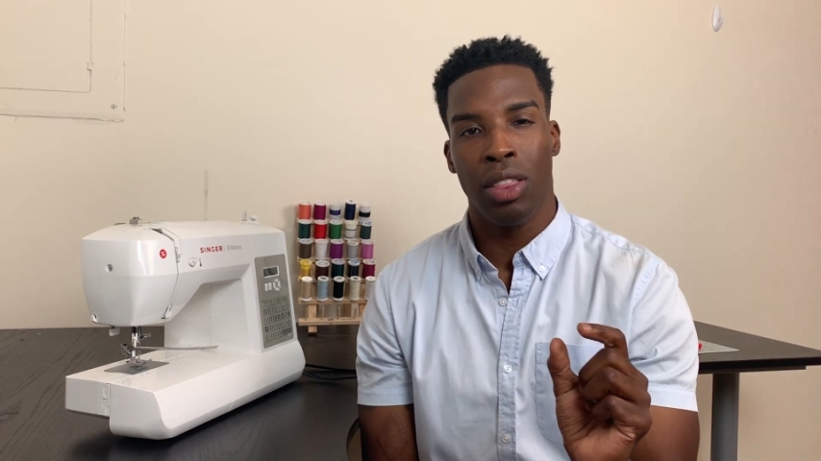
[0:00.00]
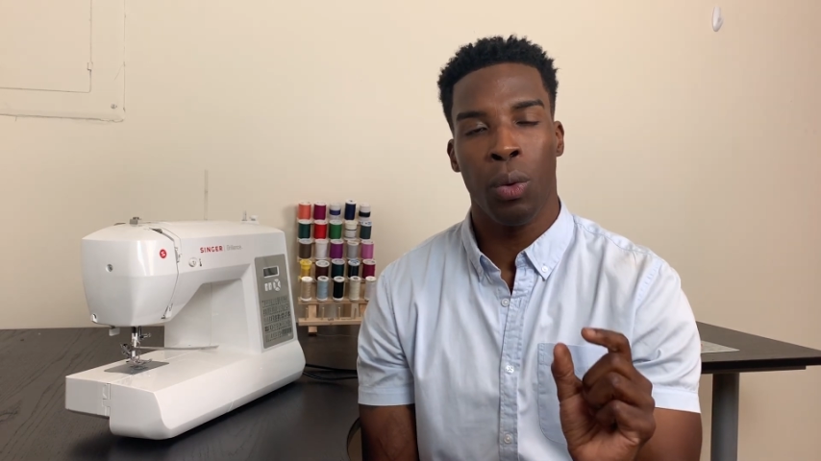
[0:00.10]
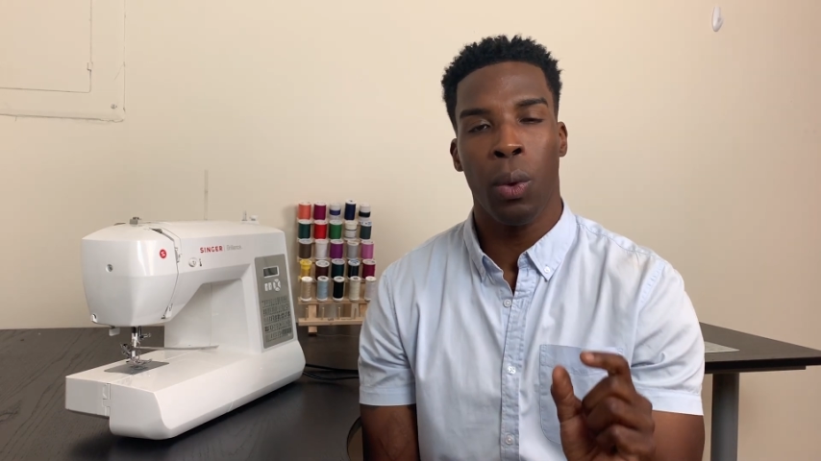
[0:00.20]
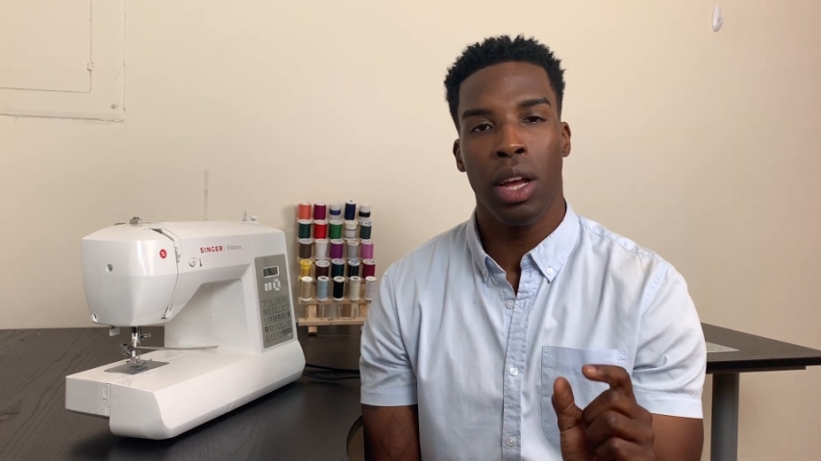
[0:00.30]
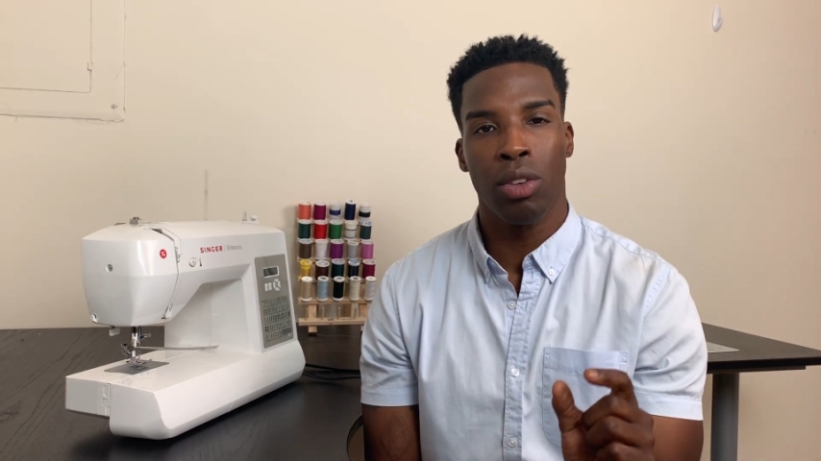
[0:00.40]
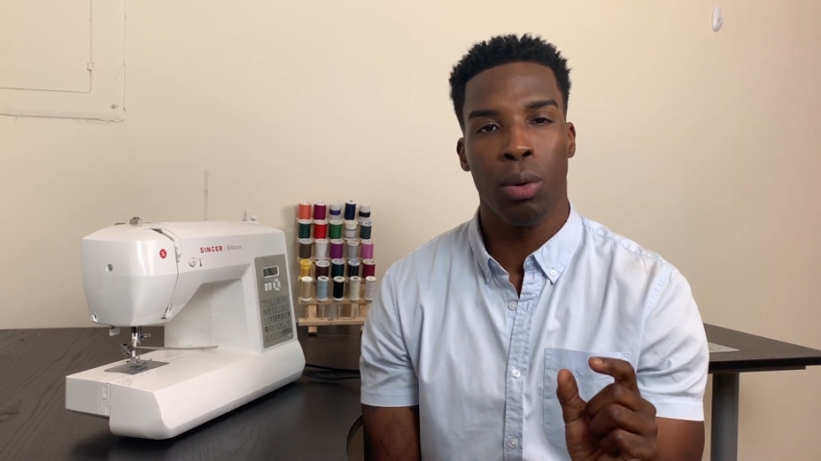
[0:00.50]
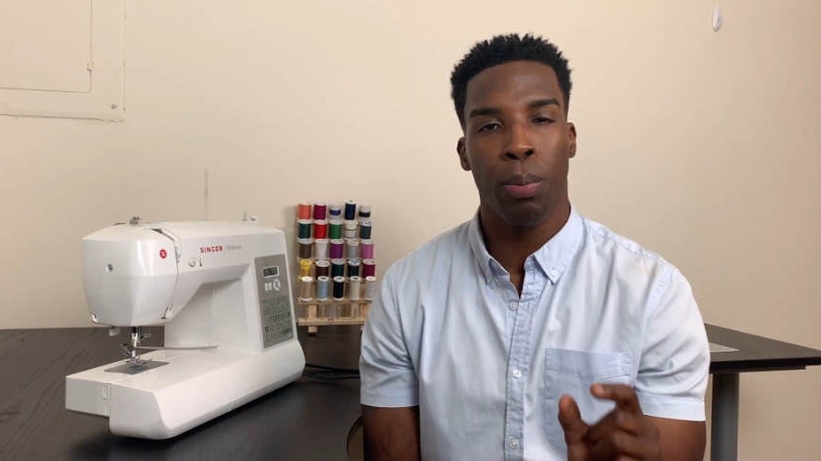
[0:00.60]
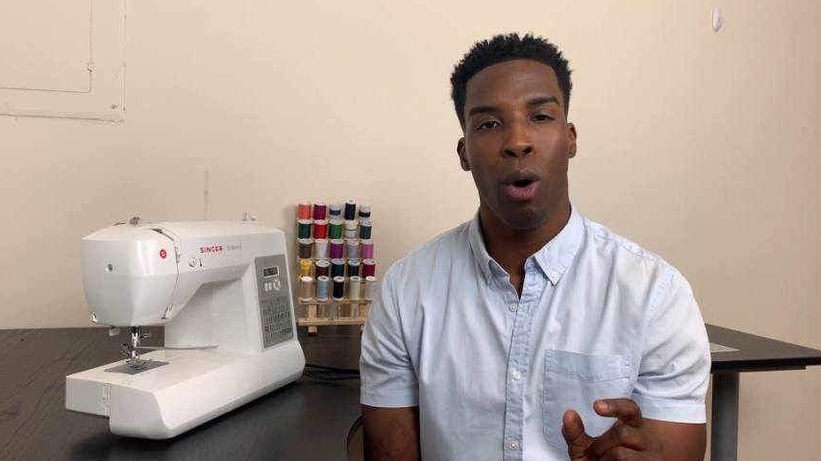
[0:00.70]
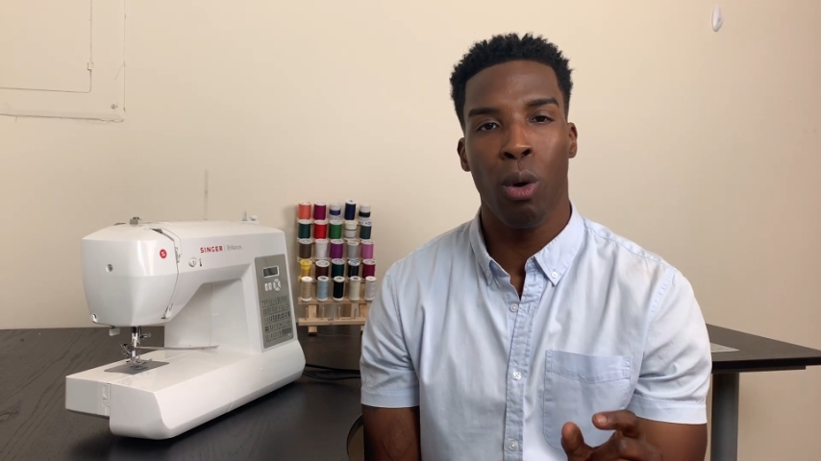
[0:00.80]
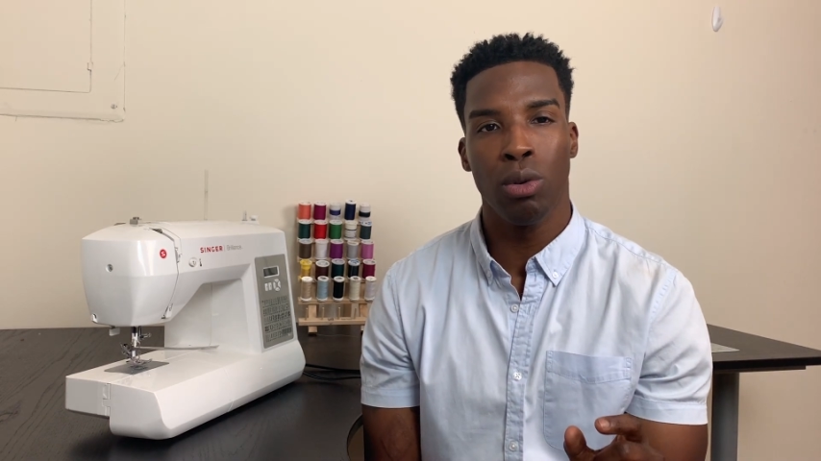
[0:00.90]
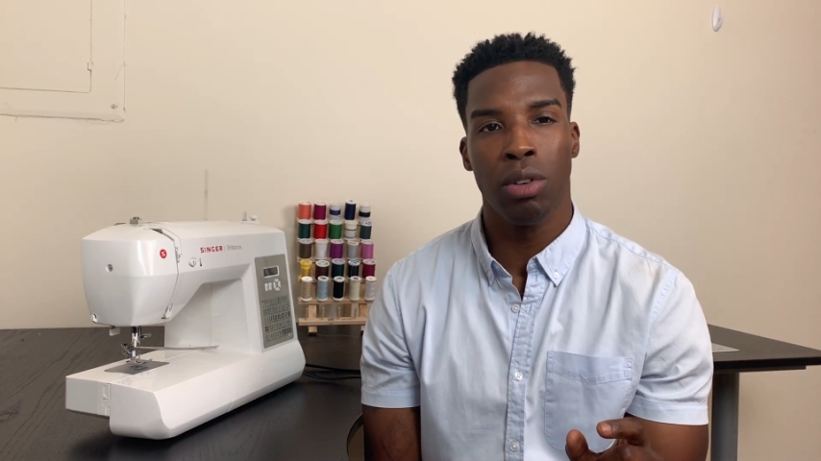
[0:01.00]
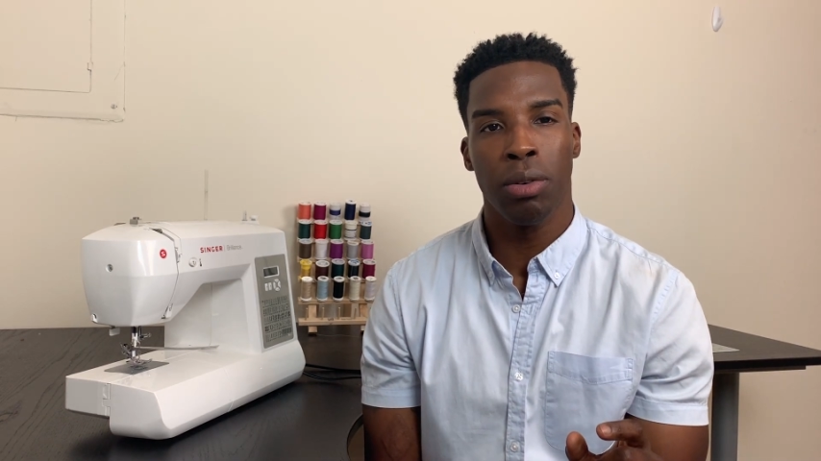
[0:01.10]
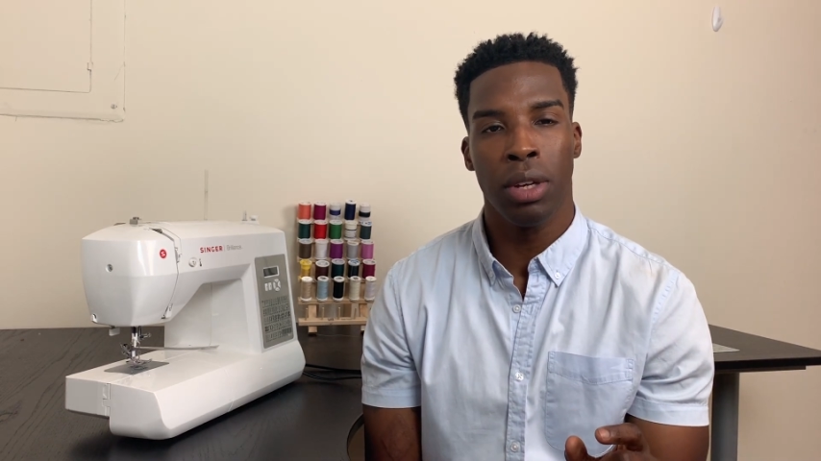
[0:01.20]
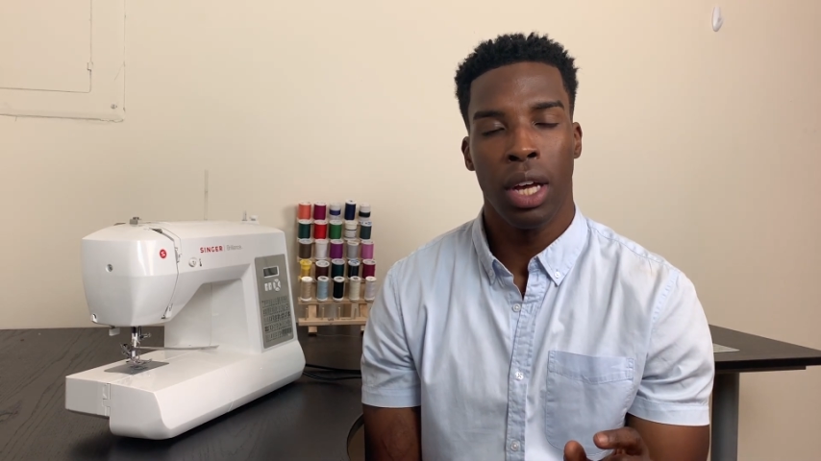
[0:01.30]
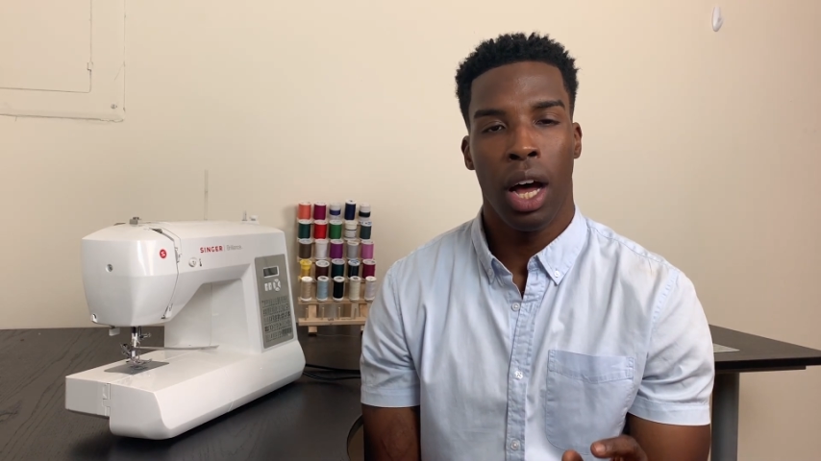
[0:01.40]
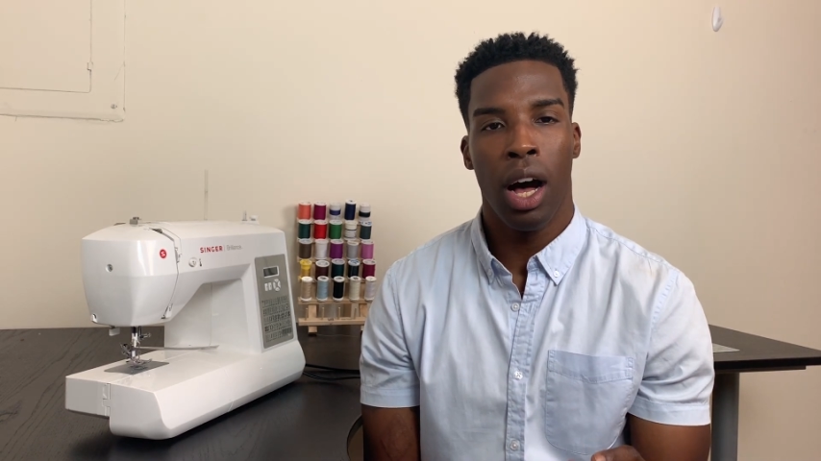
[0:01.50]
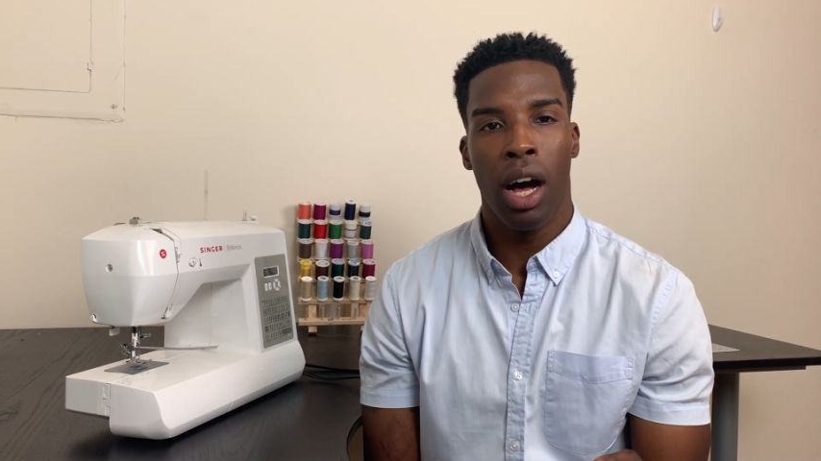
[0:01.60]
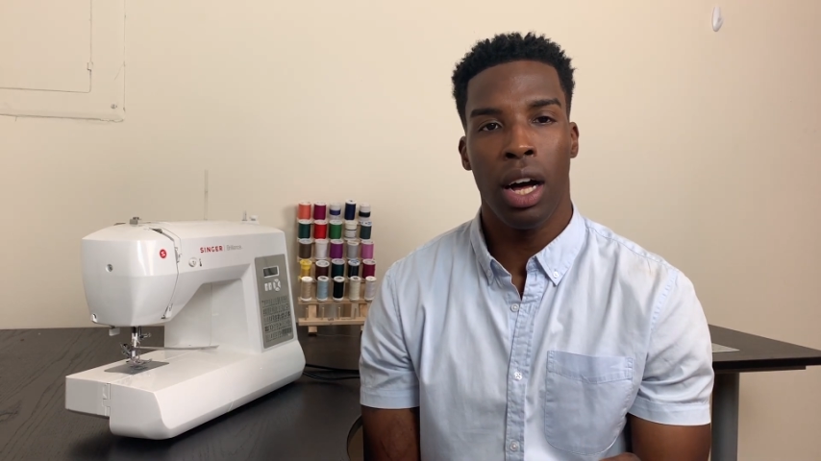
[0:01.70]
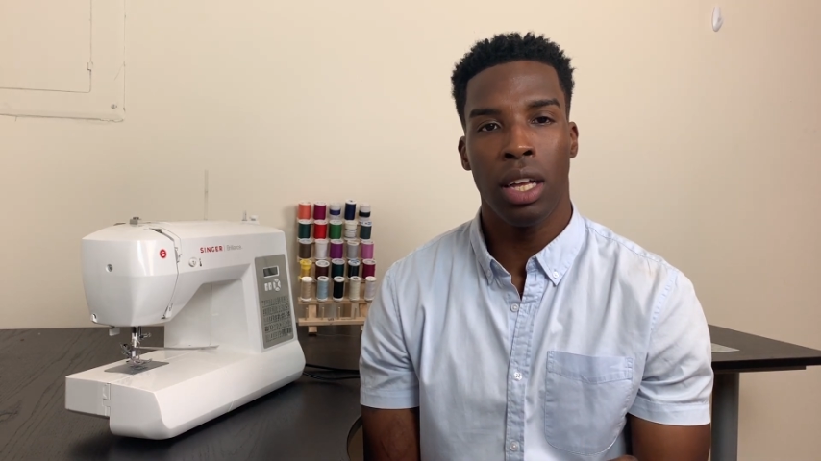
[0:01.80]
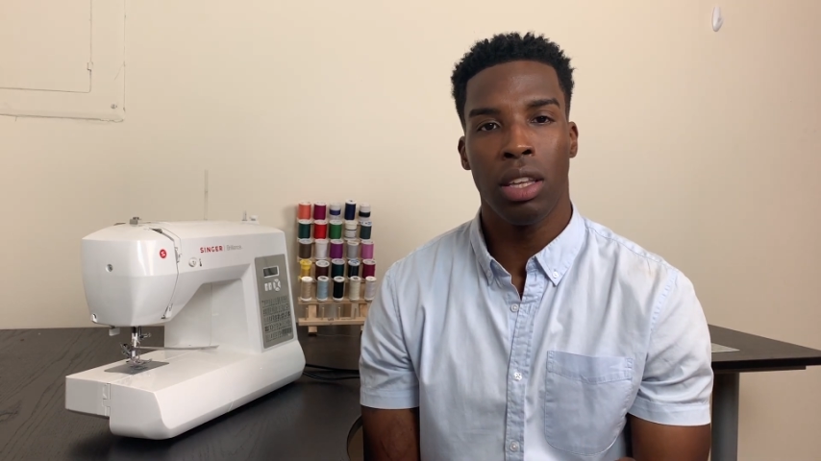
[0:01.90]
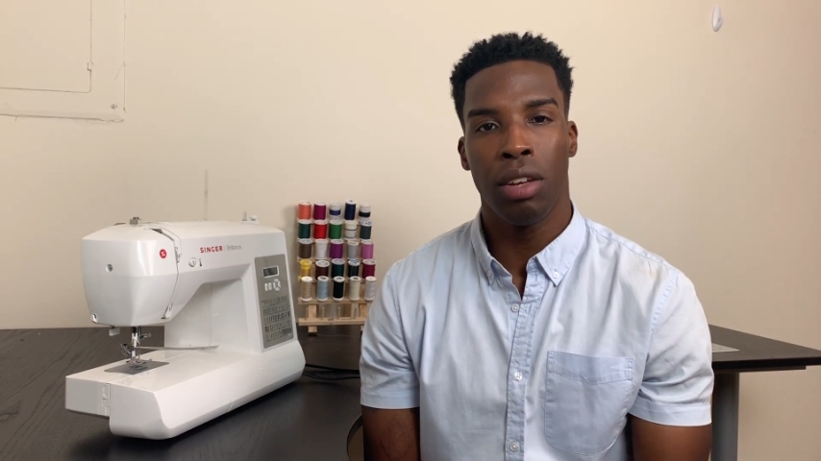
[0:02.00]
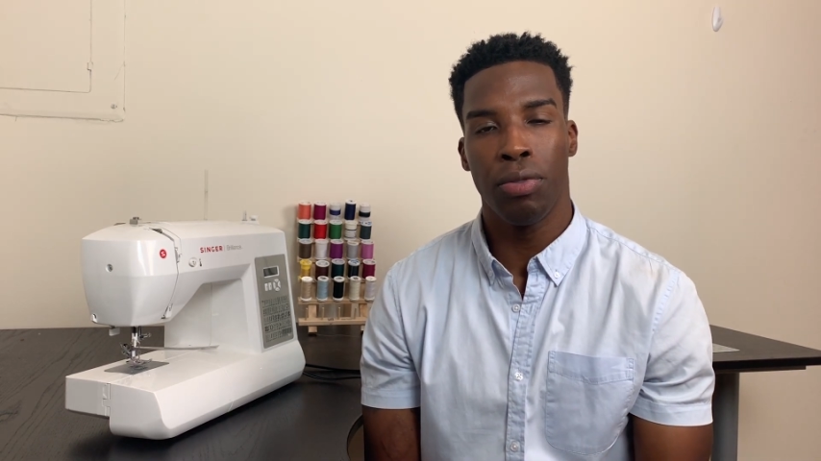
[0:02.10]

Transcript: the way it's supposed to